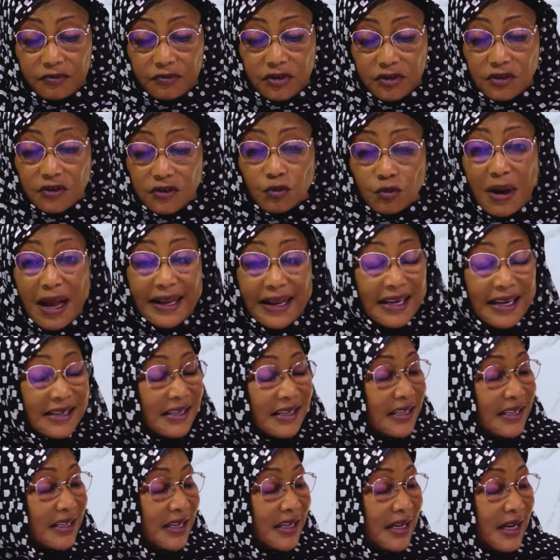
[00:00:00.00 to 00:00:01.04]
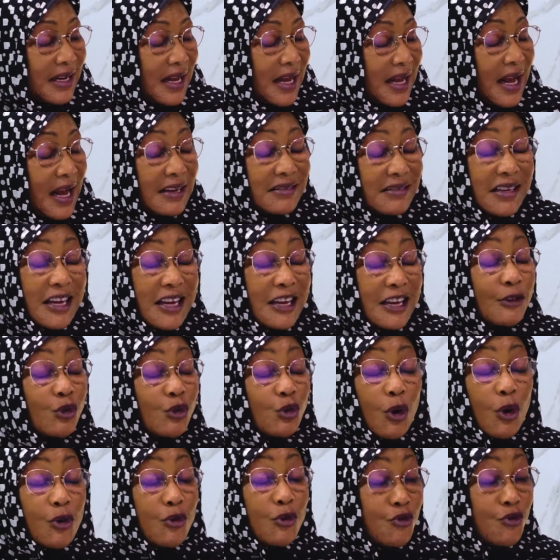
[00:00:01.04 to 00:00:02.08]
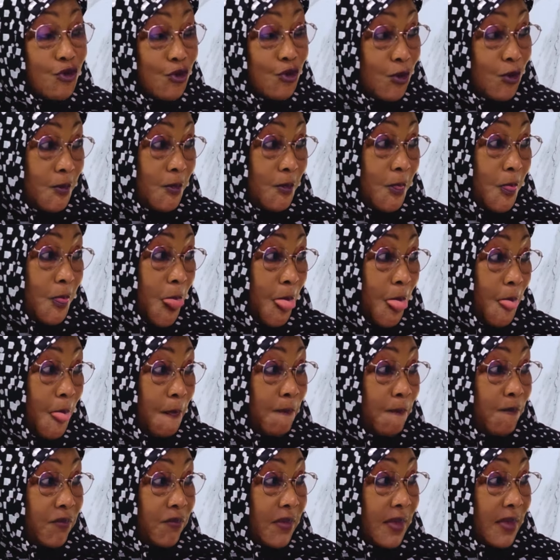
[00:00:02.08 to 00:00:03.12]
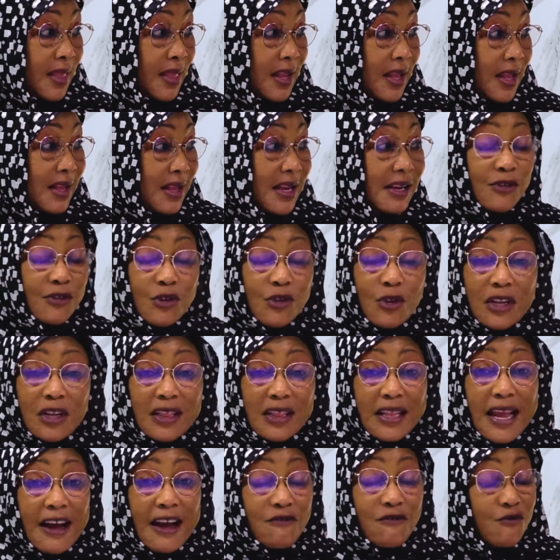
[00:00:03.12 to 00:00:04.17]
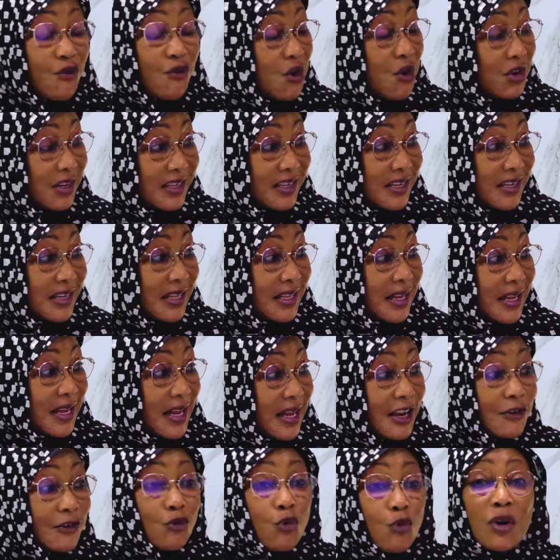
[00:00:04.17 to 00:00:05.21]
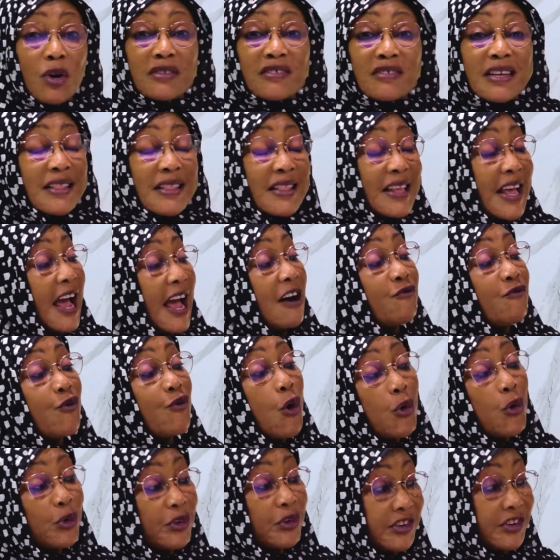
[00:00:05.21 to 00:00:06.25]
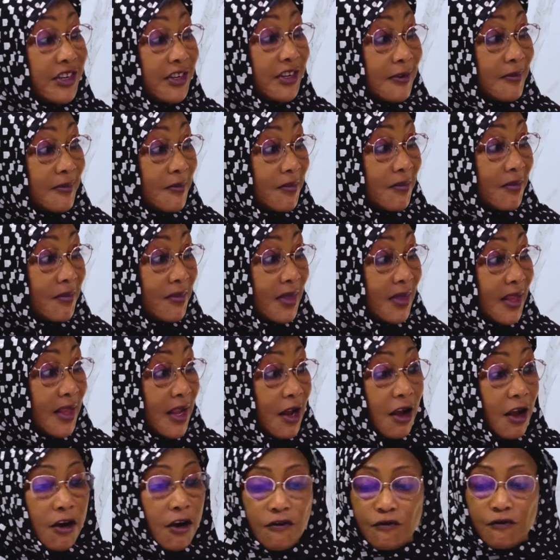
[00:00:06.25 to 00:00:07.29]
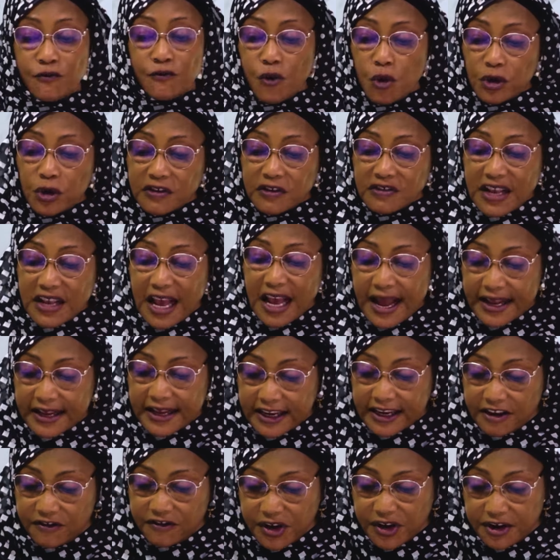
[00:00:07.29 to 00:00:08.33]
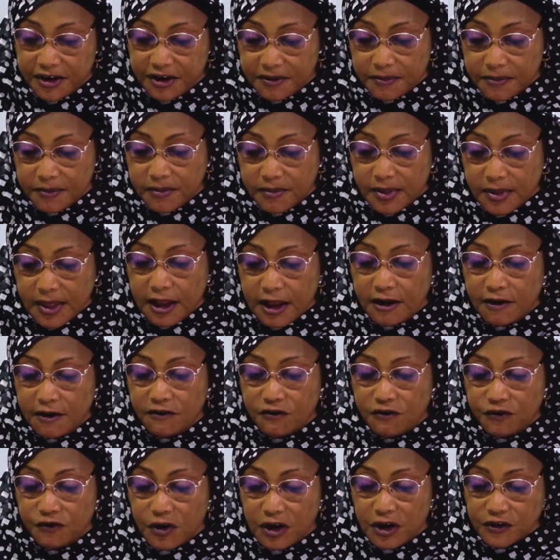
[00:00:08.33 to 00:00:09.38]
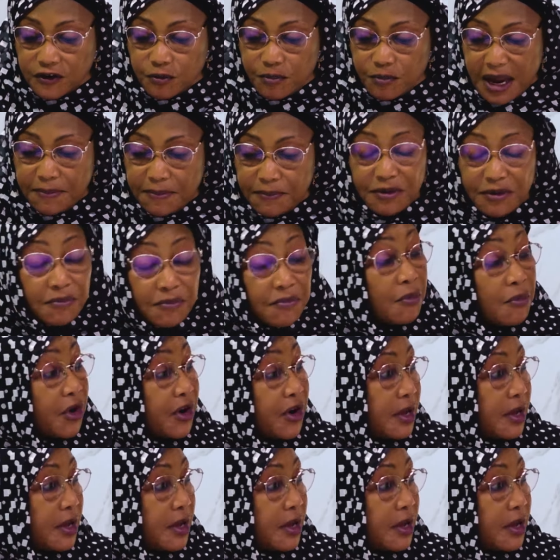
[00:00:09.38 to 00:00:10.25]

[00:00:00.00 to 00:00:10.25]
spaghetti, I say it's untrue. It's not their fault. It wasn't their vote. Votes are given first by money